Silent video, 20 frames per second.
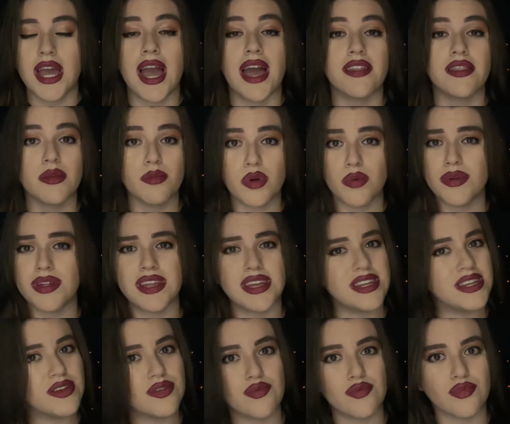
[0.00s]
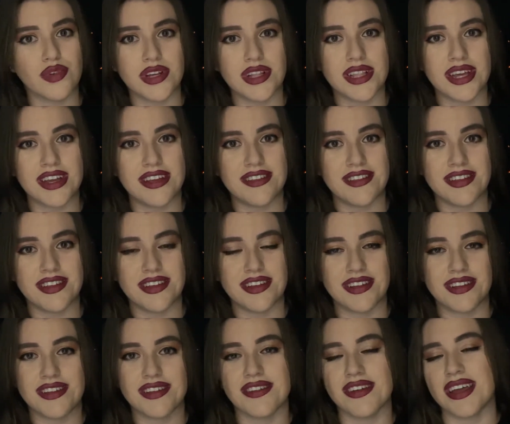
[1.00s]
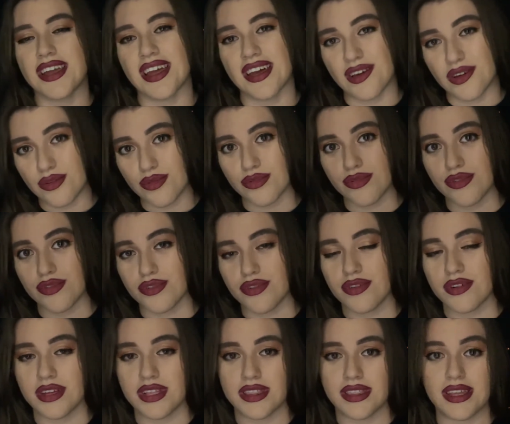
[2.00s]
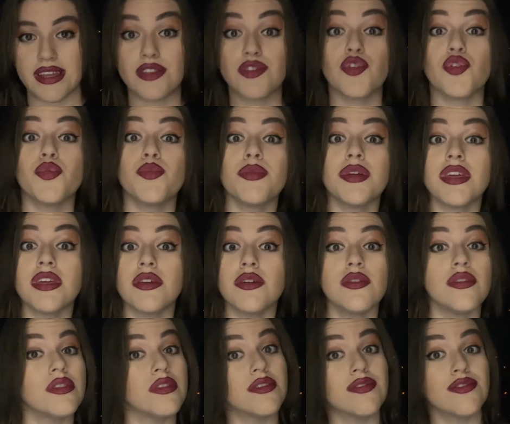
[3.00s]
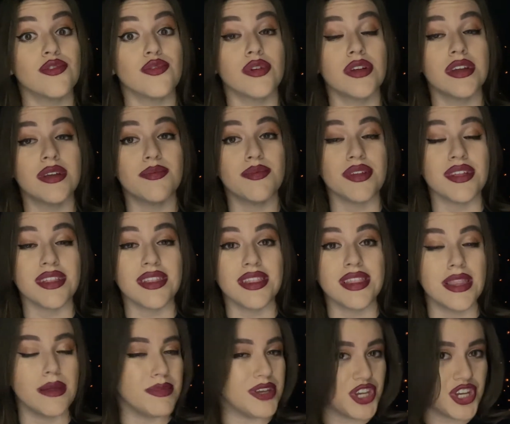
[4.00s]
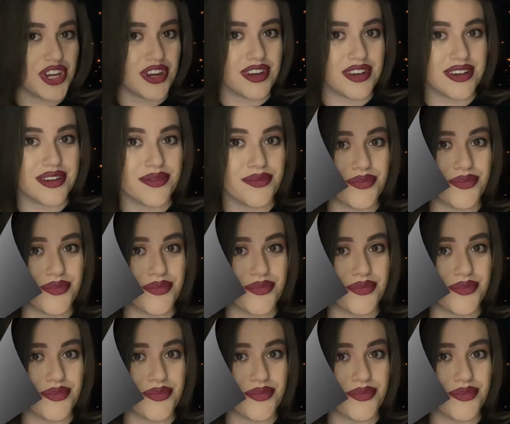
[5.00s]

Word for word: At the moment, I didn't realize it until I got older and they told me the story, but let me share it.